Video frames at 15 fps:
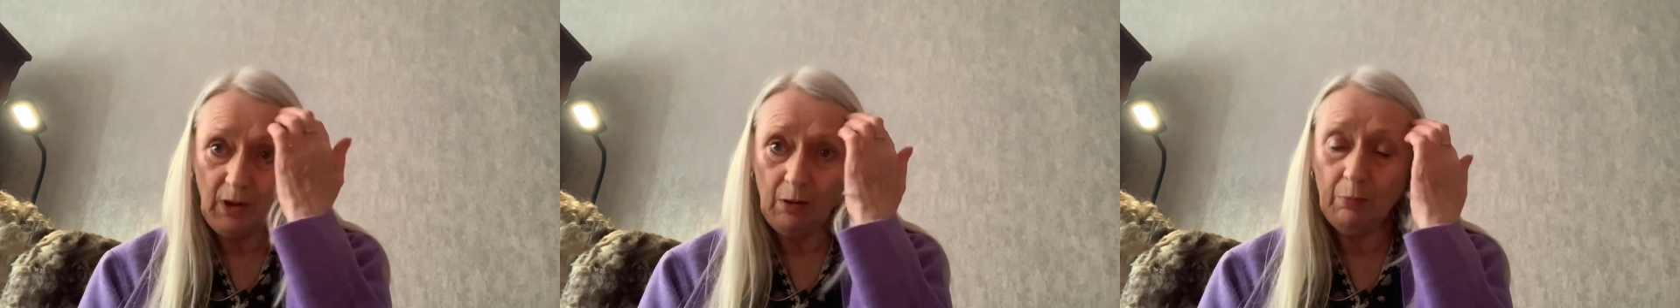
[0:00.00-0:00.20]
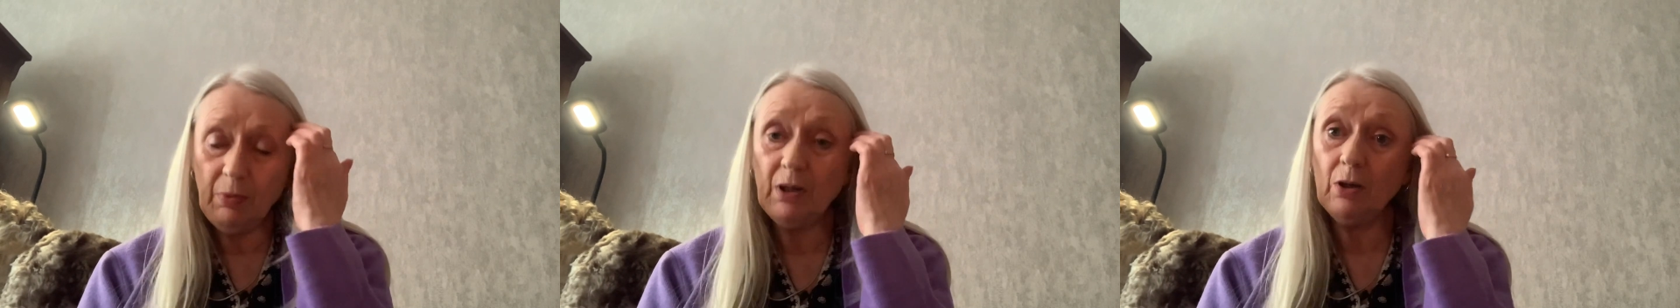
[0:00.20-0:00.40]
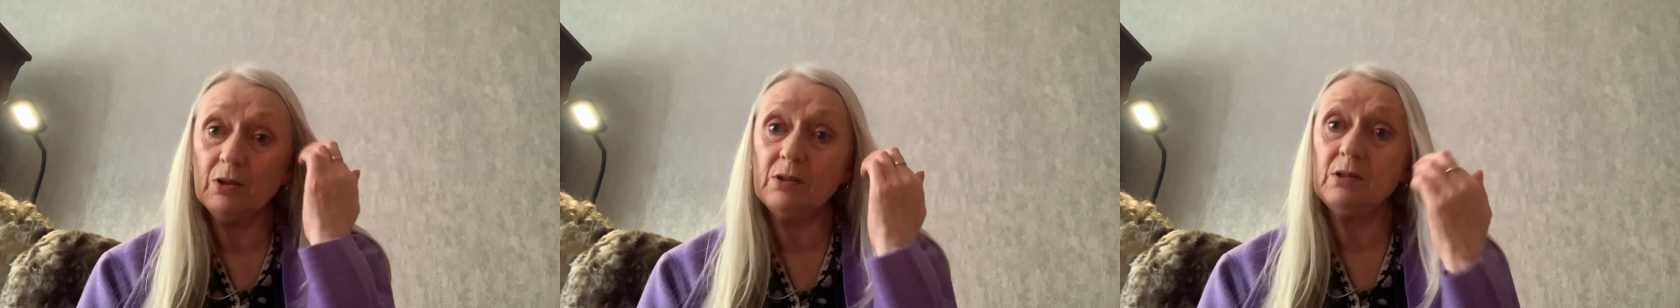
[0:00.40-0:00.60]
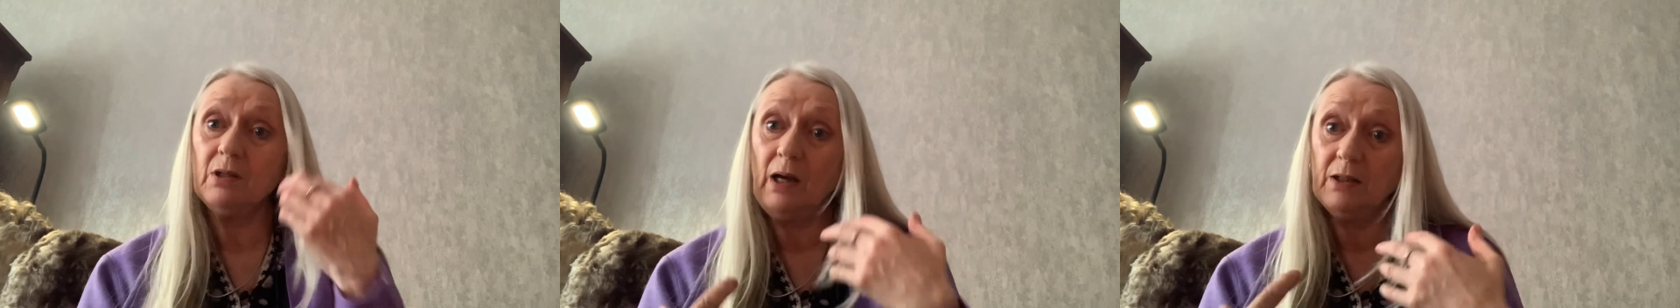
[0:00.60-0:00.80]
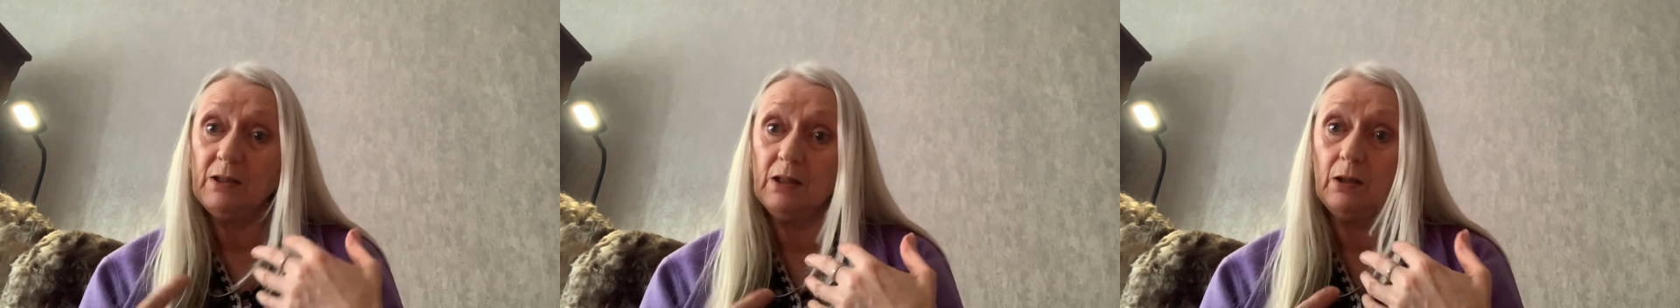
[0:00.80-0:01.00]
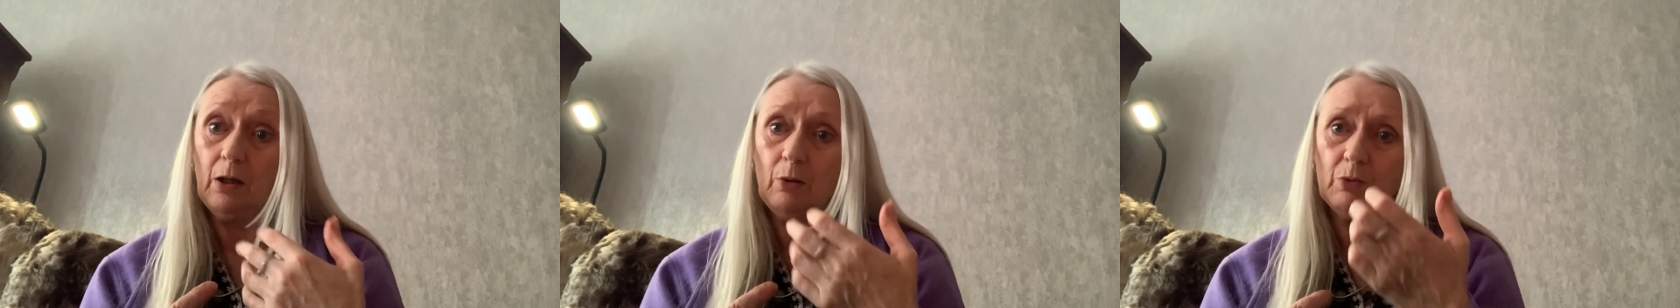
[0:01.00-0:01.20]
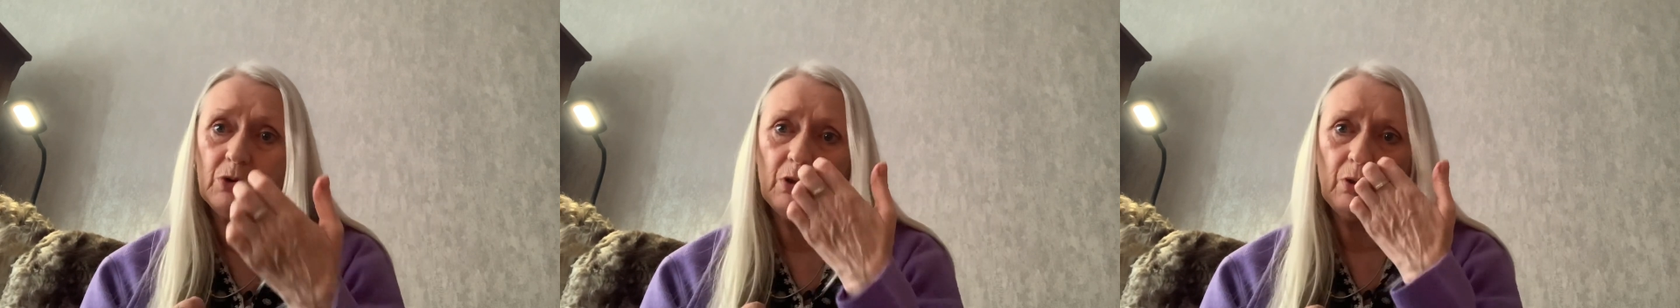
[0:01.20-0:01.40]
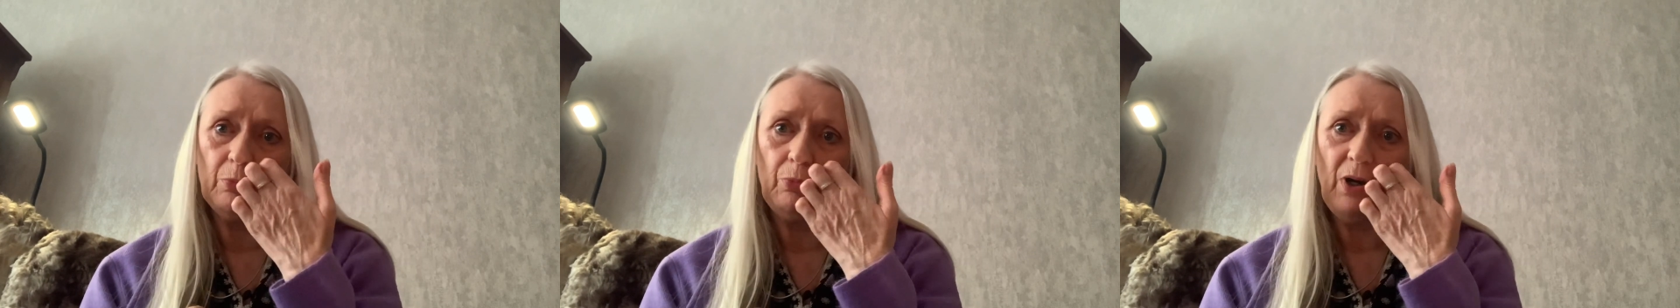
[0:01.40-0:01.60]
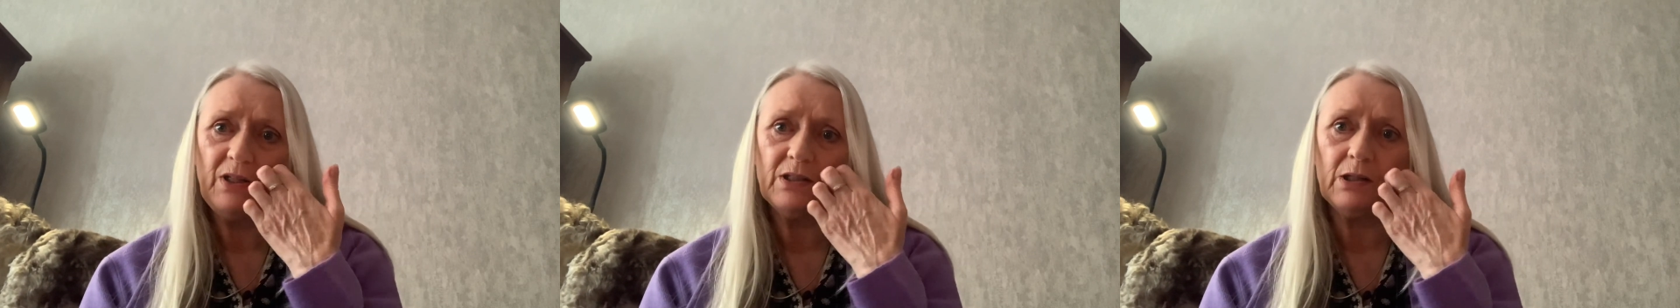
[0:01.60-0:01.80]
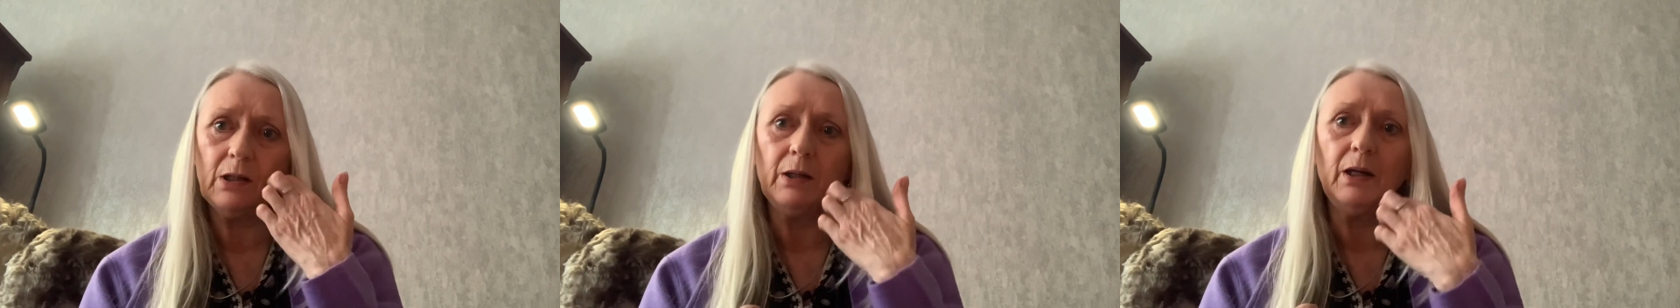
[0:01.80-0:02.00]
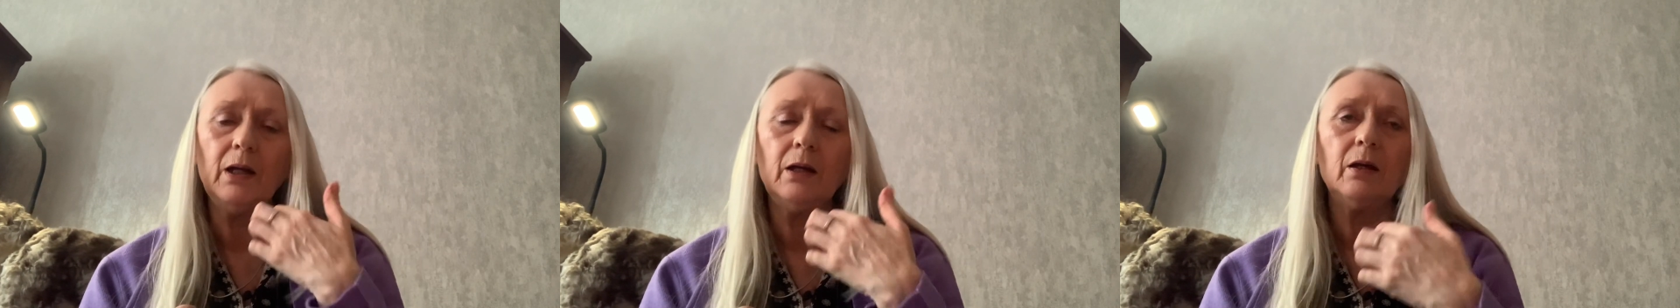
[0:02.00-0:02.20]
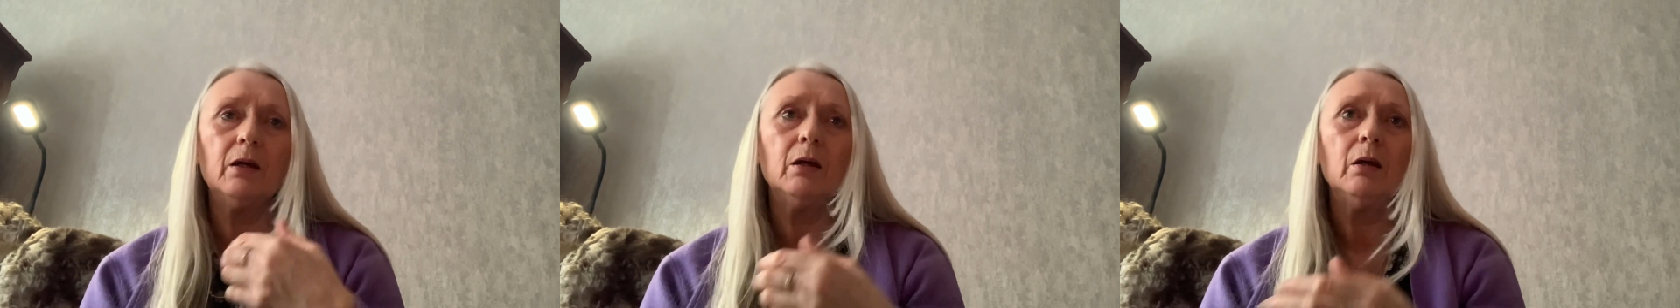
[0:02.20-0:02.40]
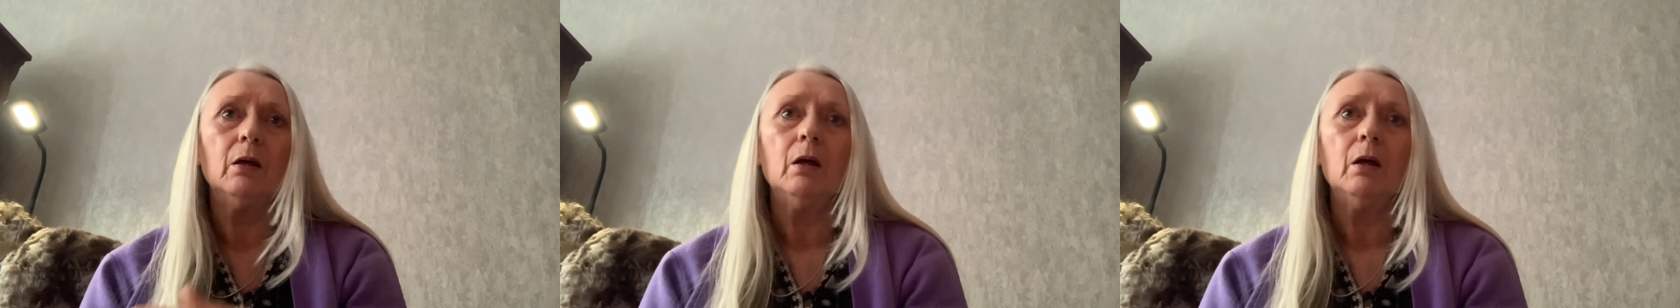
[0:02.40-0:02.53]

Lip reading: because I did go to the breast clinic